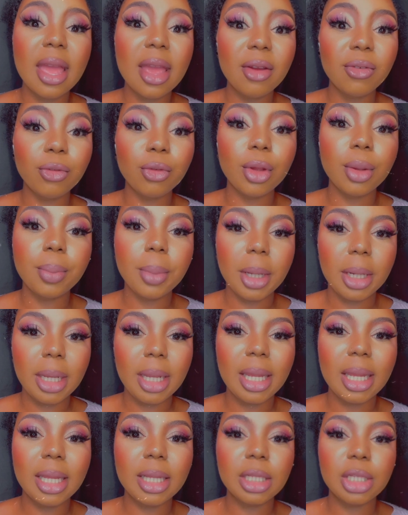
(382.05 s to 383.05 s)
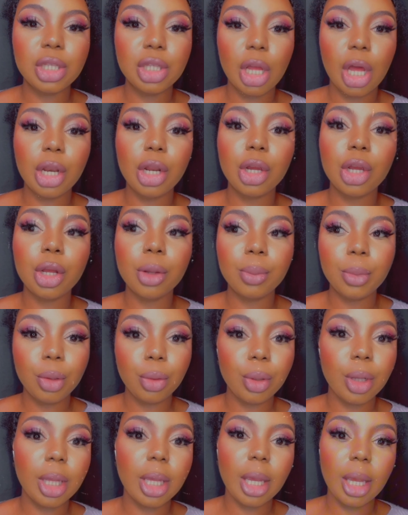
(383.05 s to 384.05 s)
everybody is not a
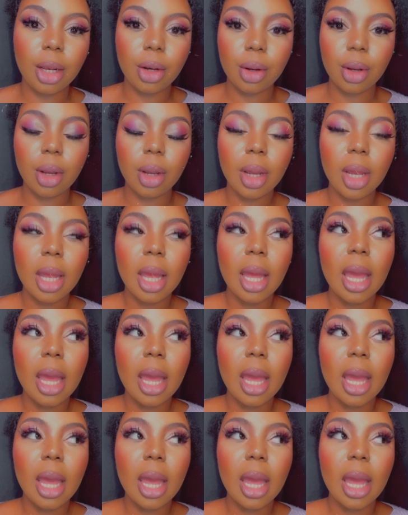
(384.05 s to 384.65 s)
communicator